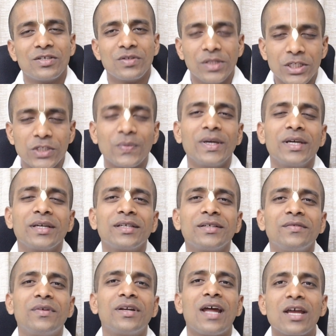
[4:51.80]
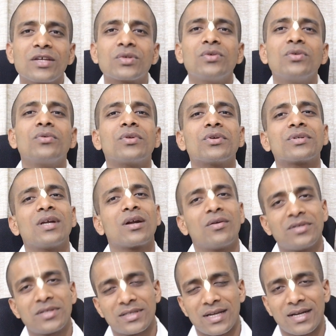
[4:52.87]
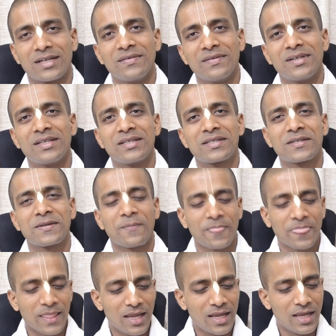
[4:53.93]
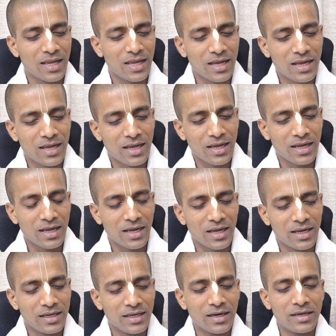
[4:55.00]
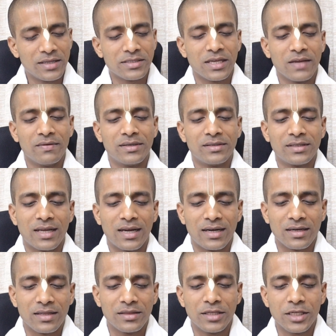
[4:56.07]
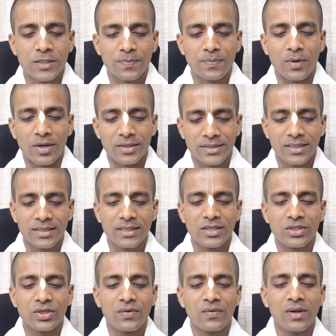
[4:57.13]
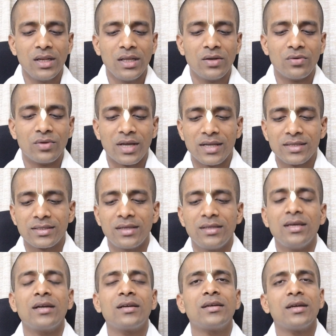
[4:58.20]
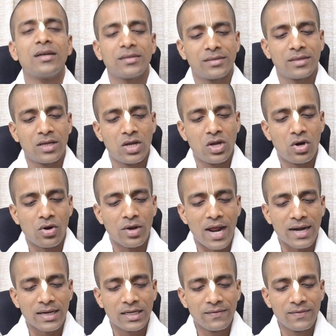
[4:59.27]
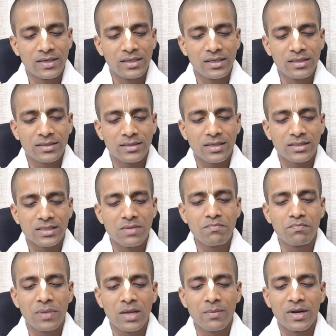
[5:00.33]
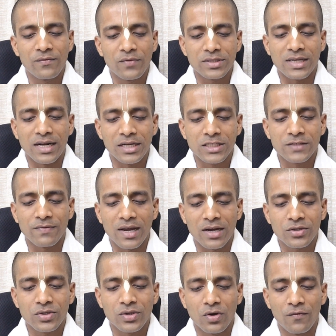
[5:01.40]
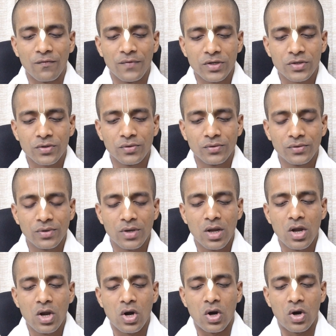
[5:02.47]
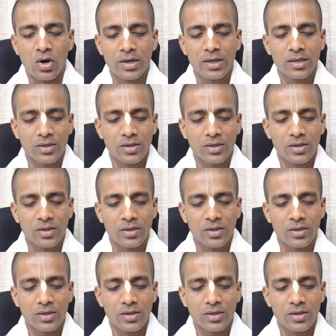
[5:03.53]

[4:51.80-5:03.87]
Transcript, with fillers: So, in this way one has to do Krishna conscious activities. Here it is given that this process is generally known as yajna or activities simply meant for satisfaction of Vishnu or